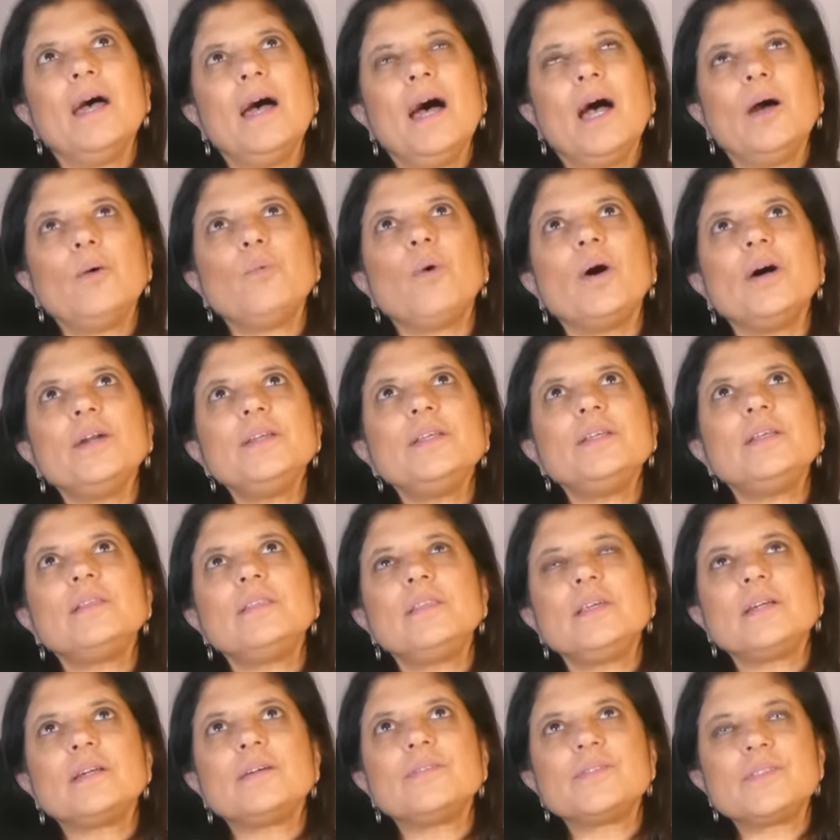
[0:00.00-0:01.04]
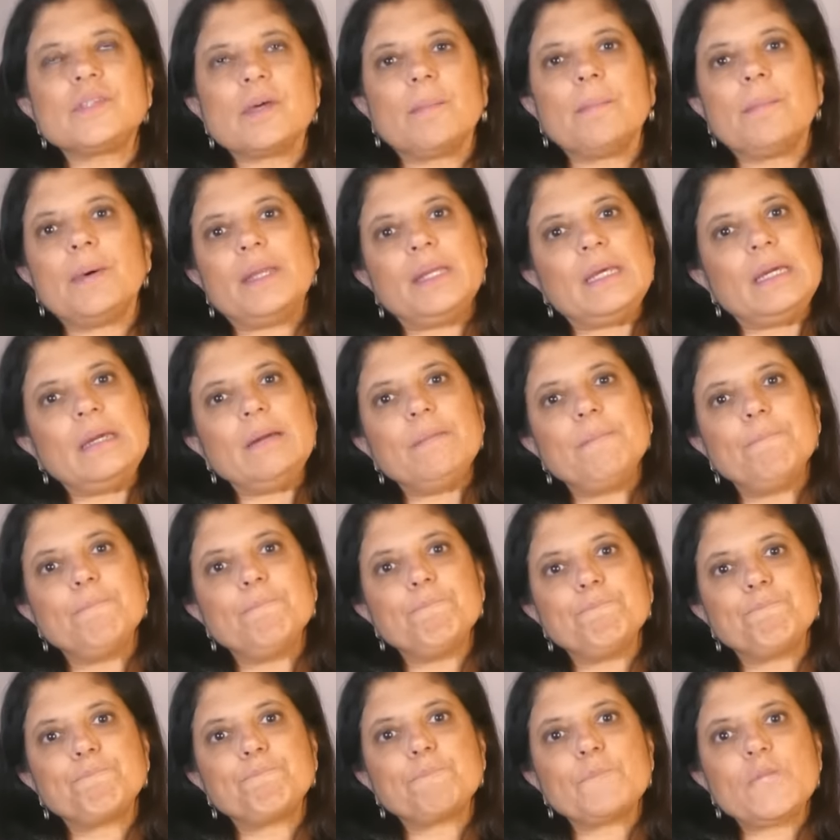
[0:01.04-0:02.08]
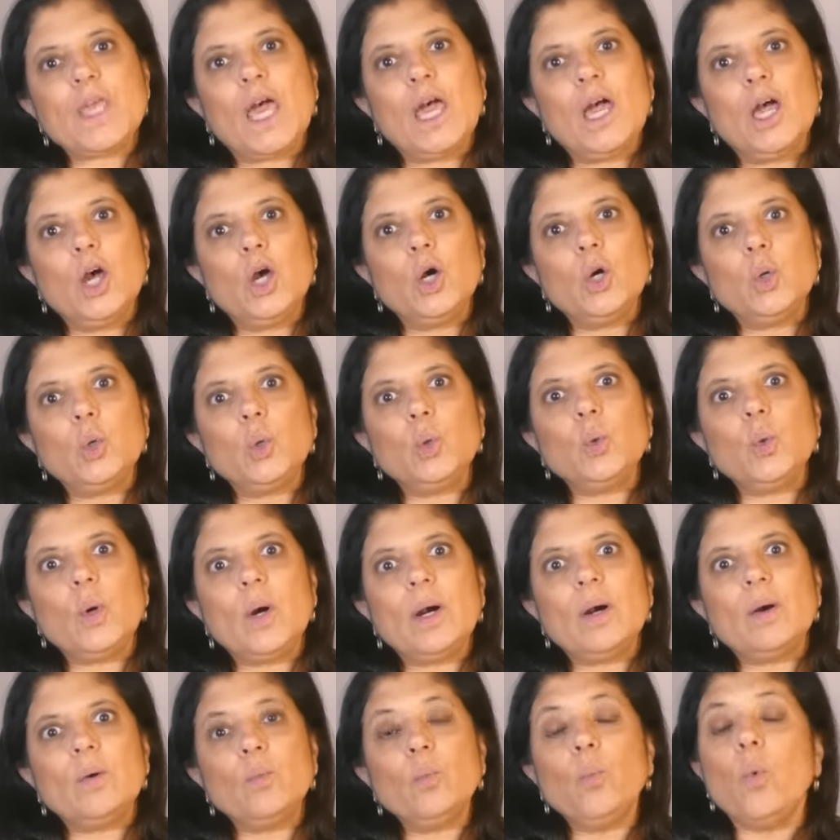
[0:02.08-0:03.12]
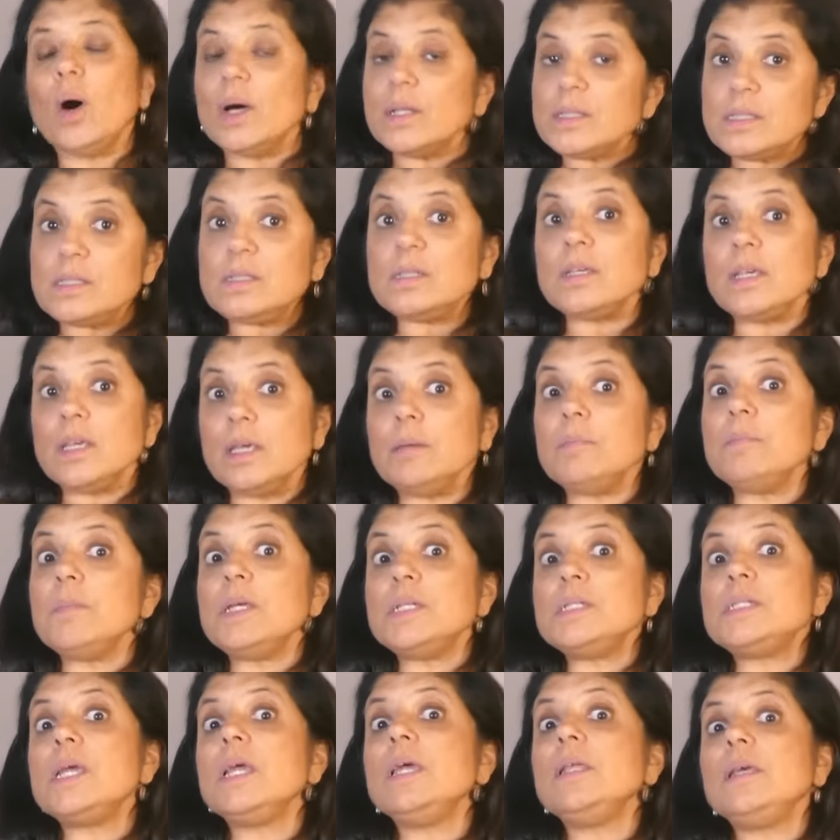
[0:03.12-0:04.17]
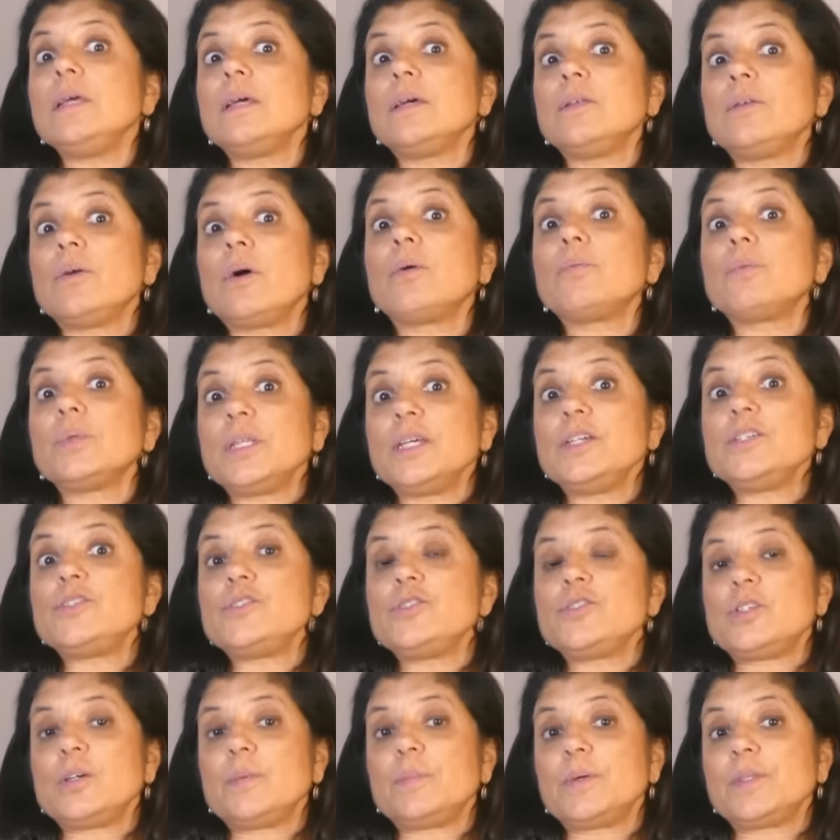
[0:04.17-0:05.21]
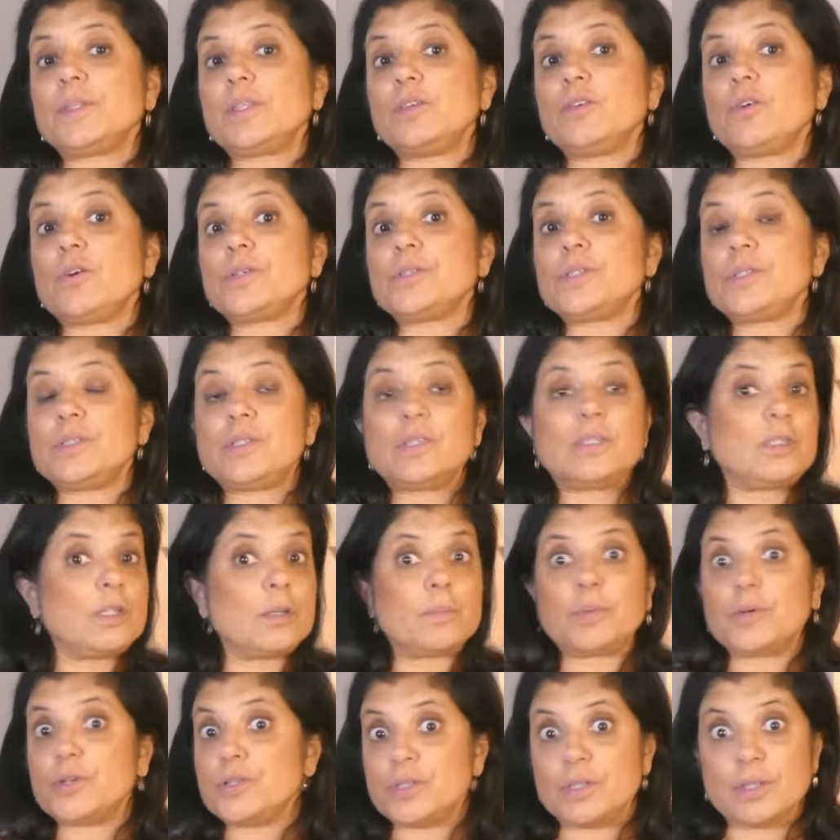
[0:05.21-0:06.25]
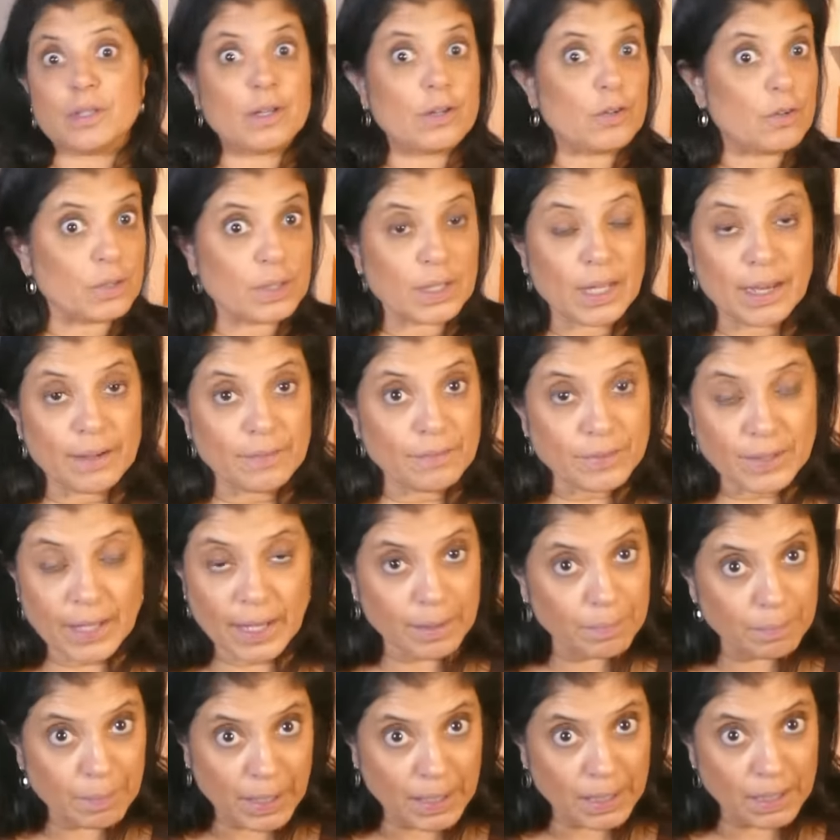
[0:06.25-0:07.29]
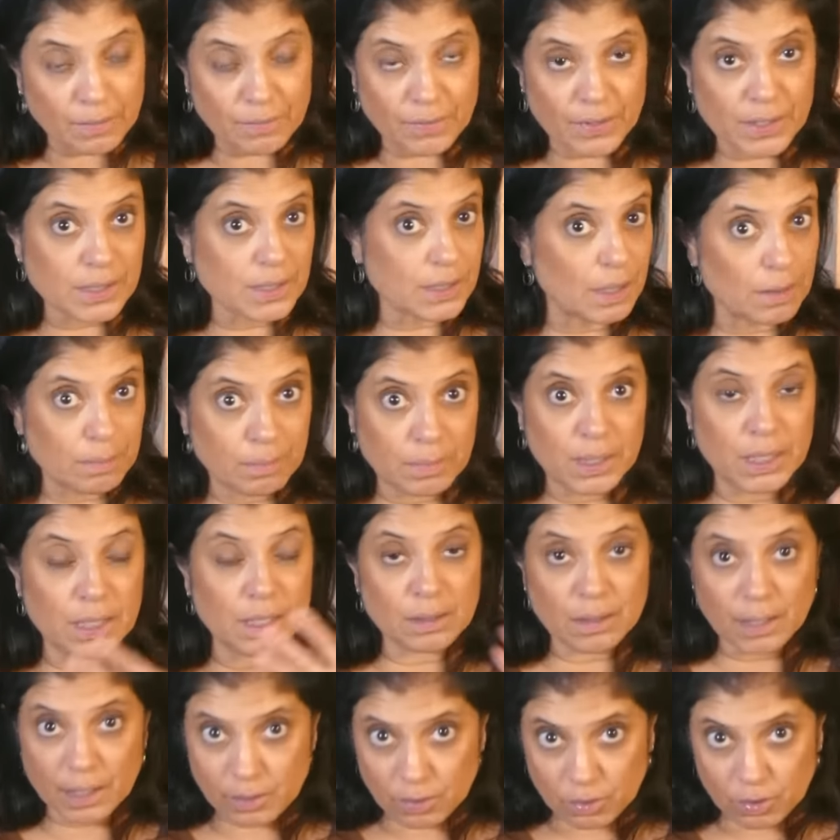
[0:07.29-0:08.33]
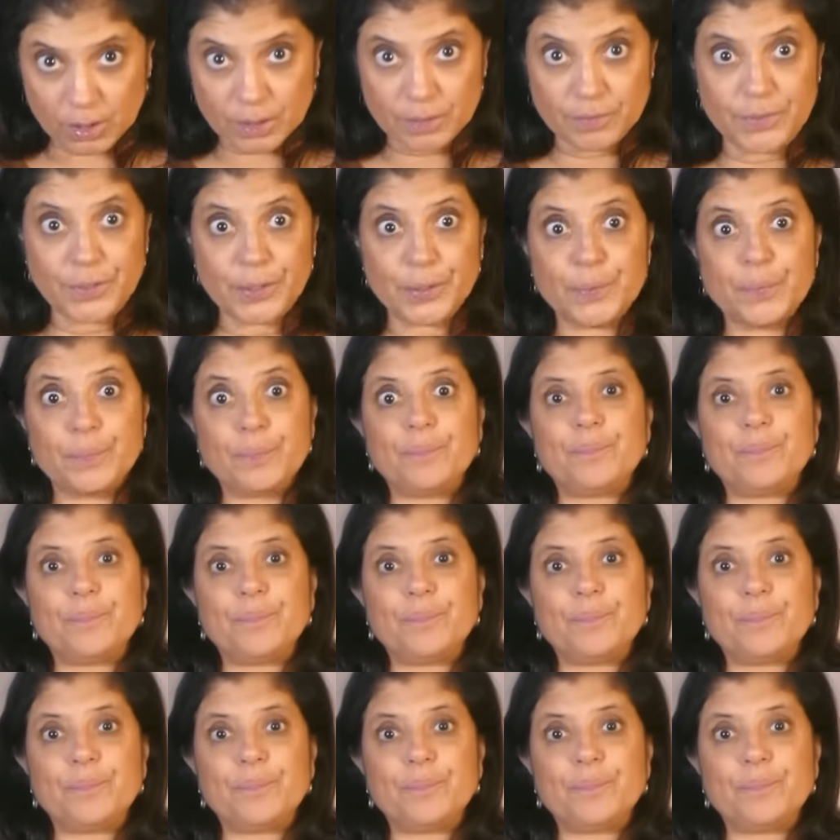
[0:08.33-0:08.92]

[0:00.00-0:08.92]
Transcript: I want you to think of somebody who wants to keep maintaining a relationship with a narcissistic person in her life, like many of us, like me, like all of you.